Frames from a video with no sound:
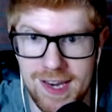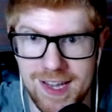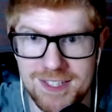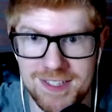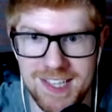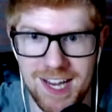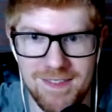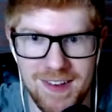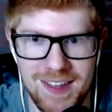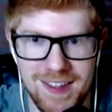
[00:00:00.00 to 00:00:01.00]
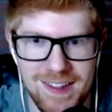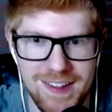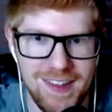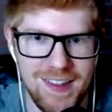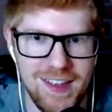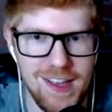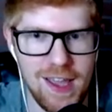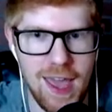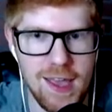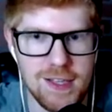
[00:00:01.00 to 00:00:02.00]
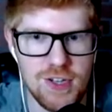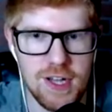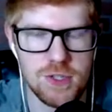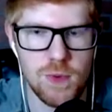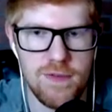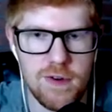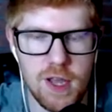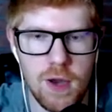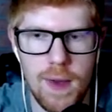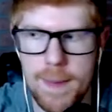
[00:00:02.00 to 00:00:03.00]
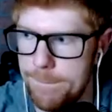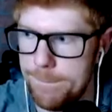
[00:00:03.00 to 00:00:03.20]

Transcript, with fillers: that actually scared me. Okay, so I'll just wait for her to go away.